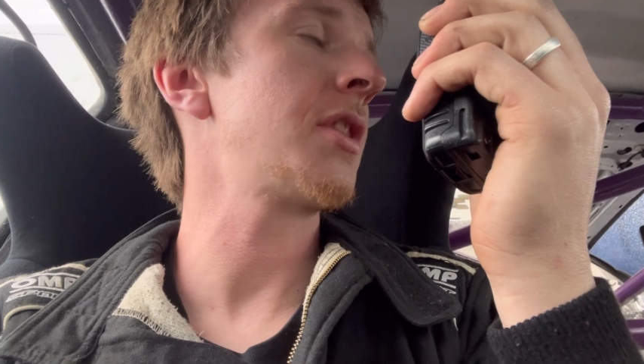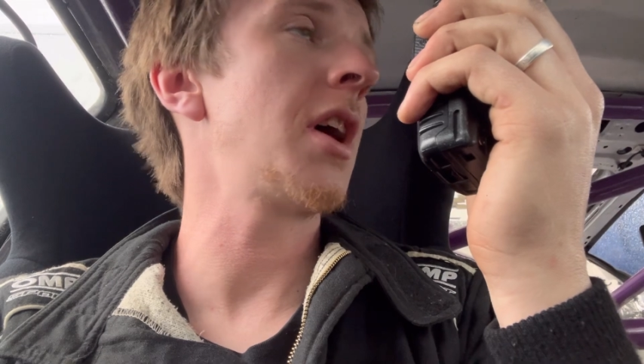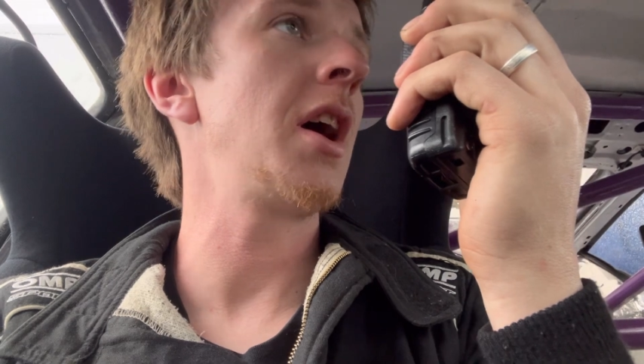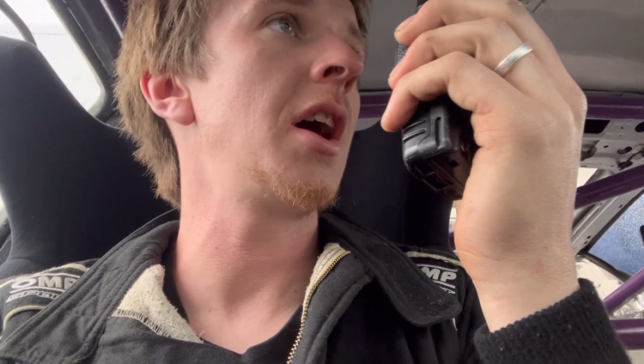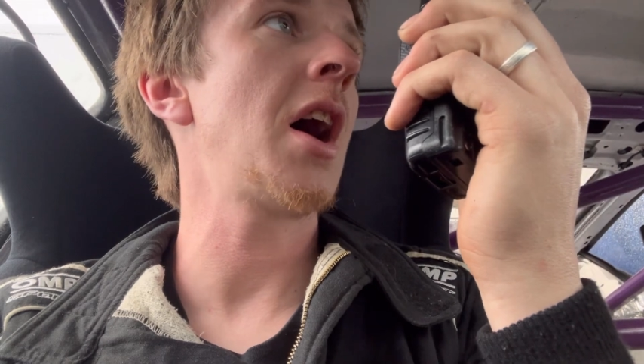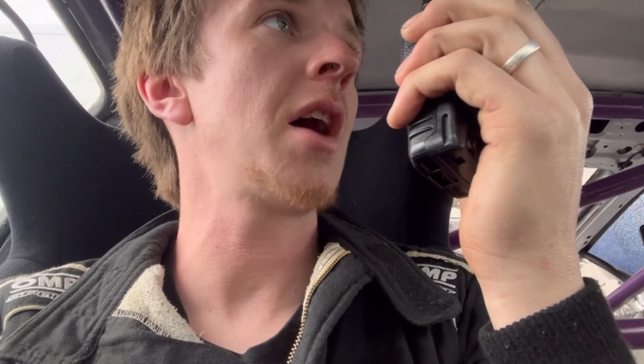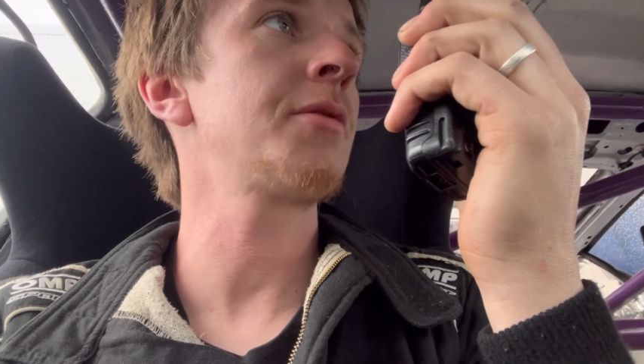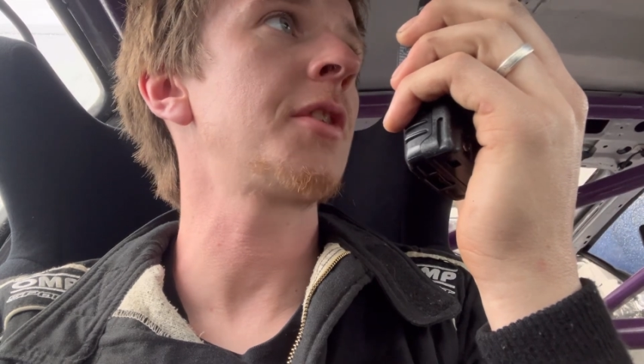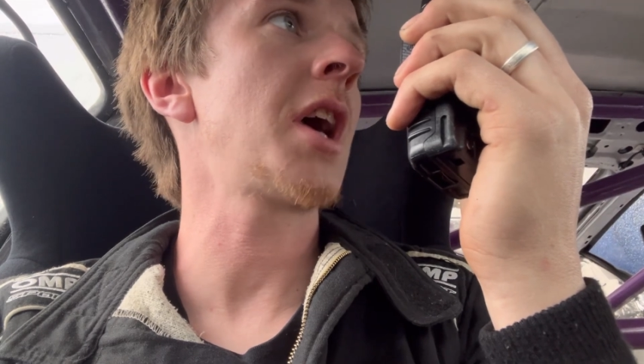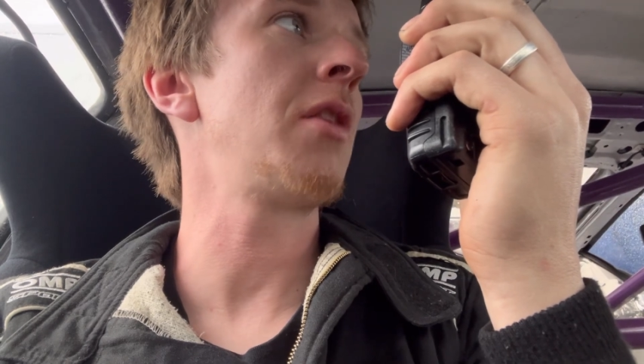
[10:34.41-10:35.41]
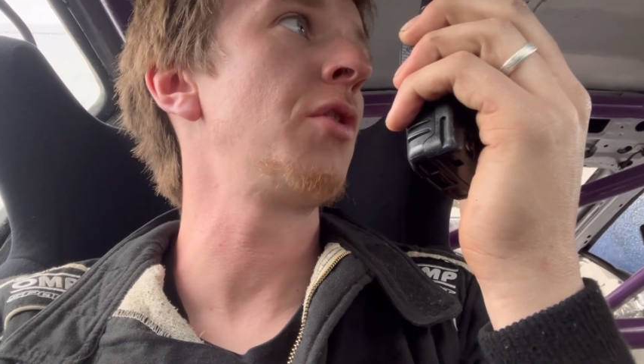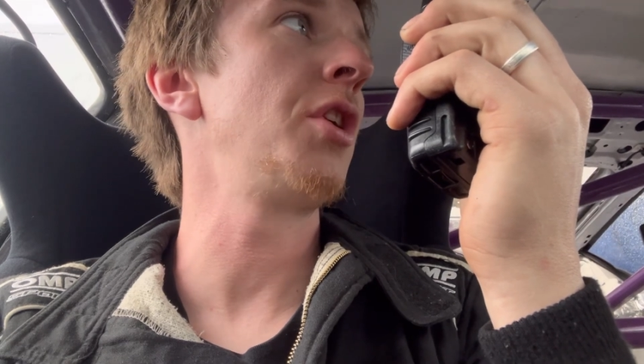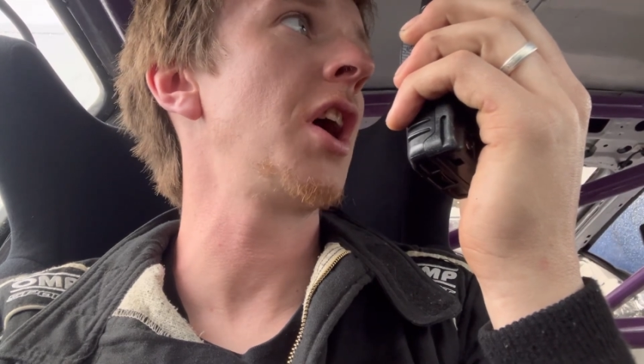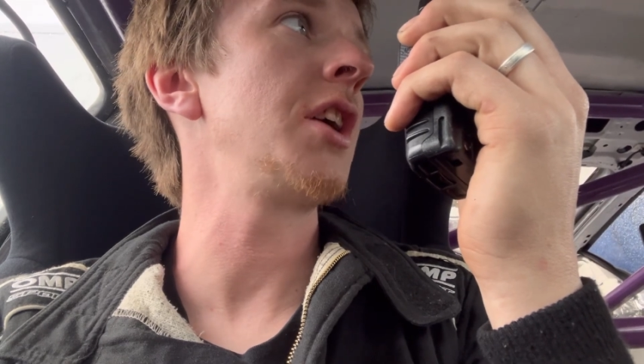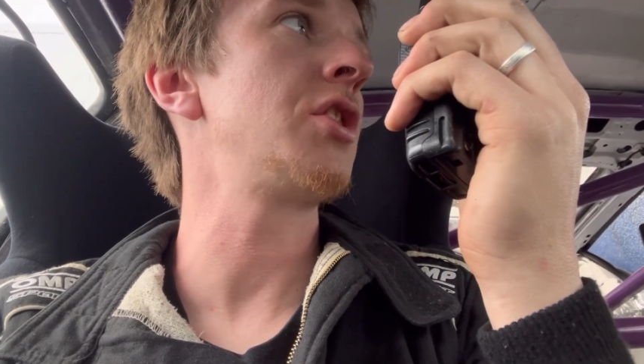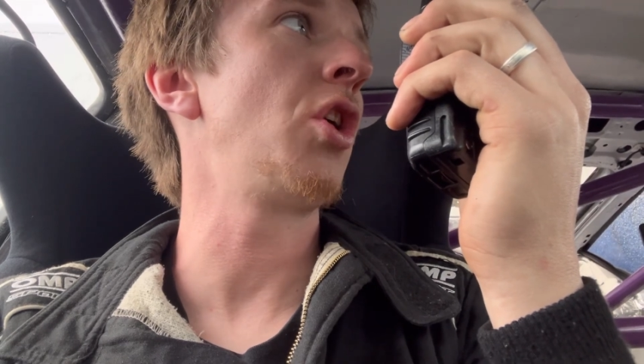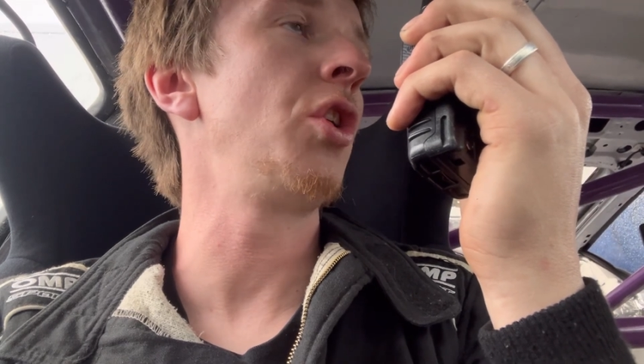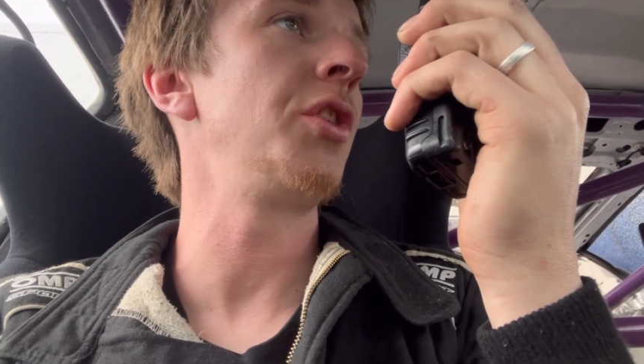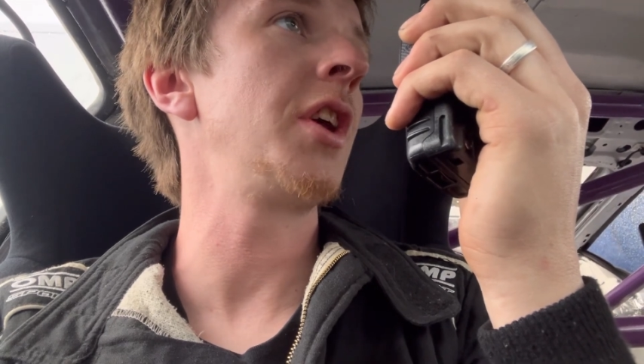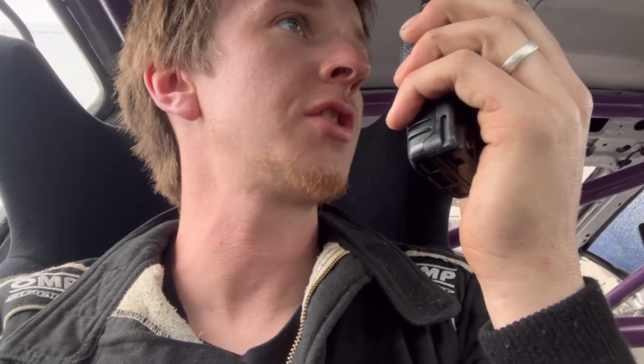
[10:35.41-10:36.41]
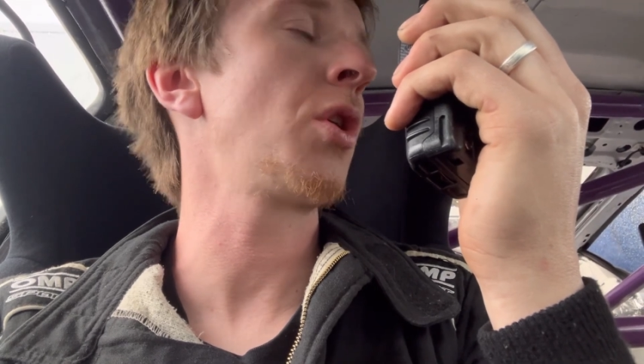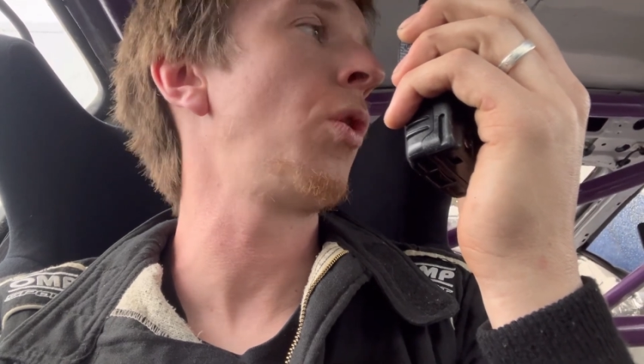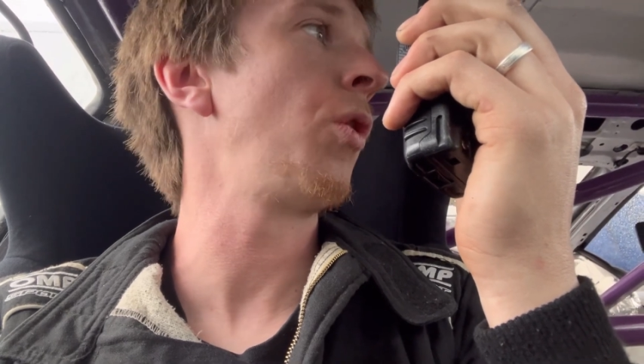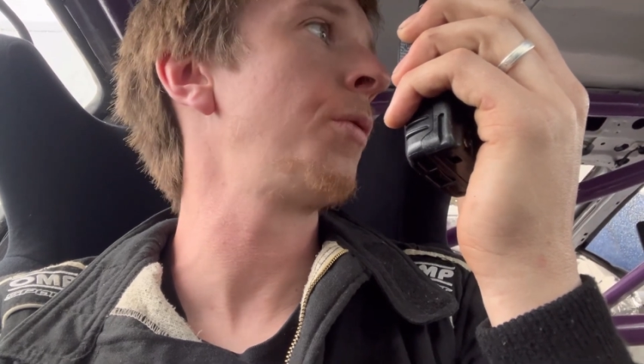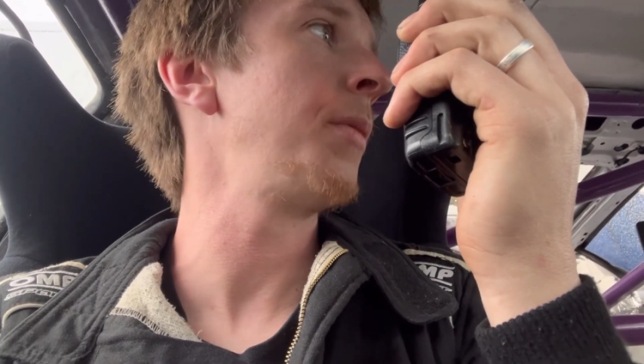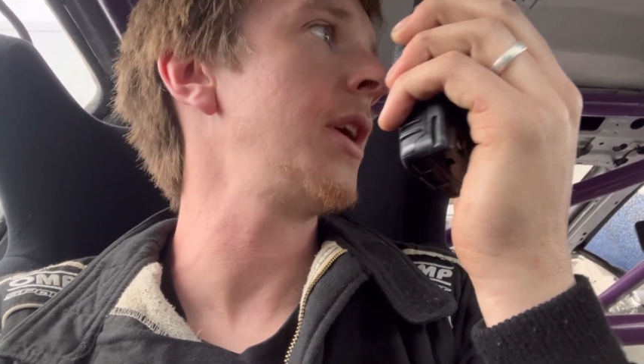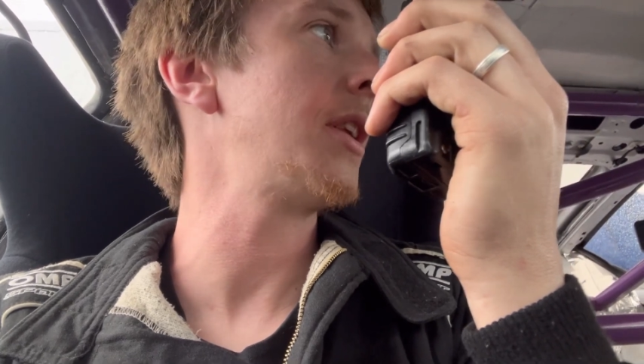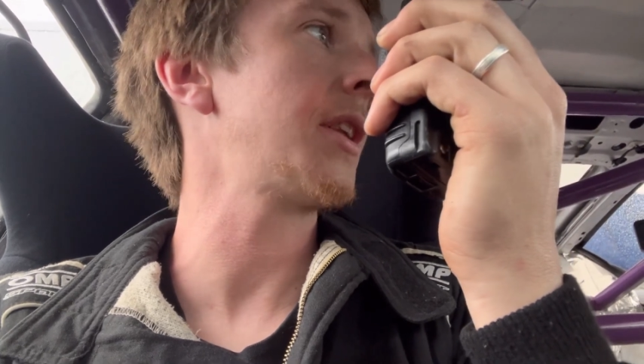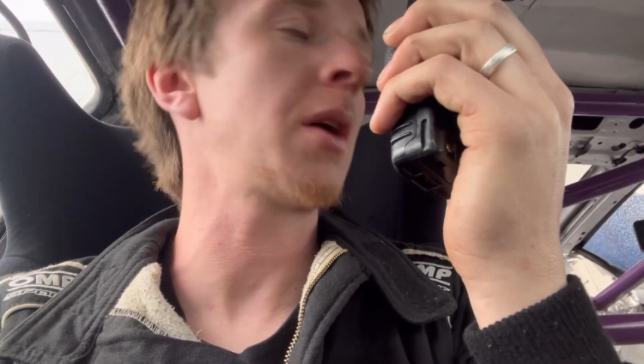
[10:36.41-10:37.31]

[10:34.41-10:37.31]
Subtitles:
After that run I done, they told me that that